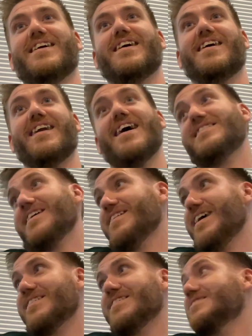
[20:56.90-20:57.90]
And I say,
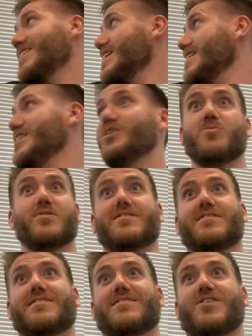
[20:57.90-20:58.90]
like, the second year
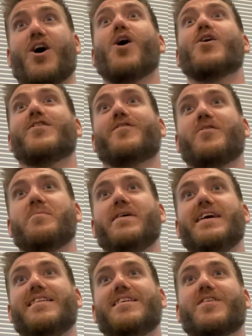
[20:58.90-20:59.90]
was harder for
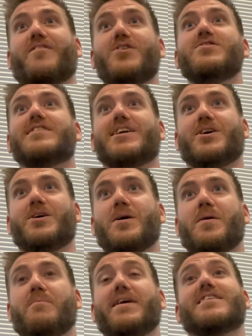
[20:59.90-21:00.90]
me than the first year,
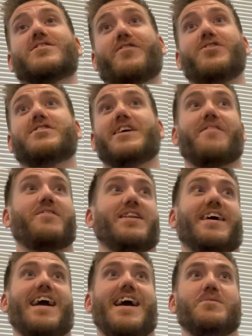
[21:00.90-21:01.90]
because the first year I felt
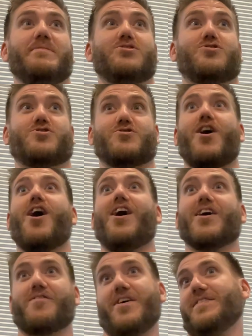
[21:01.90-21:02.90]
like I had to be
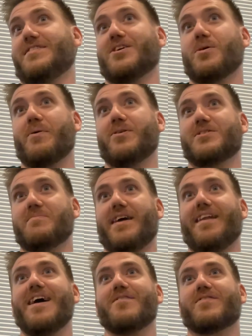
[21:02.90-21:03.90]
strong for every single person in my
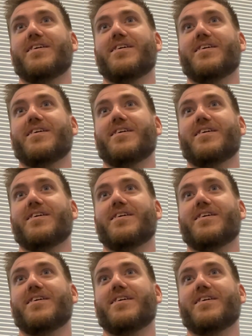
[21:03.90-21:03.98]
life.